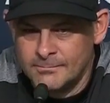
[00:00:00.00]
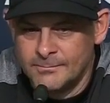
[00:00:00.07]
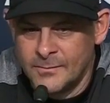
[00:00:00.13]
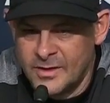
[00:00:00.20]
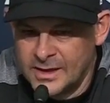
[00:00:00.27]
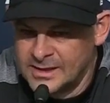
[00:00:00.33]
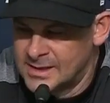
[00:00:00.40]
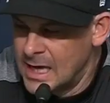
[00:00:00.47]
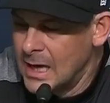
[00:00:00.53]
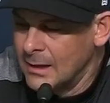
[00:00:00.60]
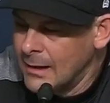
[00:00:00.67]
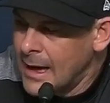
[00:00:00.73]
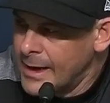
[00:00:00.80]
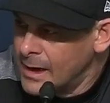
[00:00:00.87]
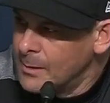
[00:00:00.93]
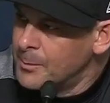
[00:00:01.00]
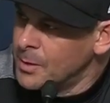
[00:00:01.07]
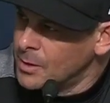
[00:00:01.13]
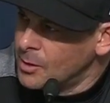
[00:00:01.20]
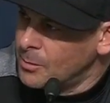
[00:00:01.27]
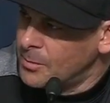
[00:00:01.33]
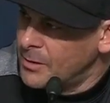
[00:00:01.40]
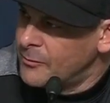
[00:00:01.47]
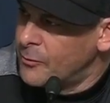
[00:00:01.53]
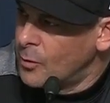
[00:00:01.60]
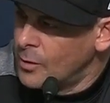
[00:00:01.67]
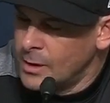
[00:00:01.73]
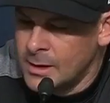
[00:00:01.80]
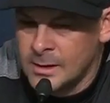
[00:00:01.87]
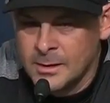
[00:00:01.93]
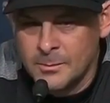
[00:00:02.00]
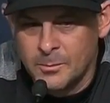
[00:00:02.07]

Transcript: Things got to line up a little bit for you,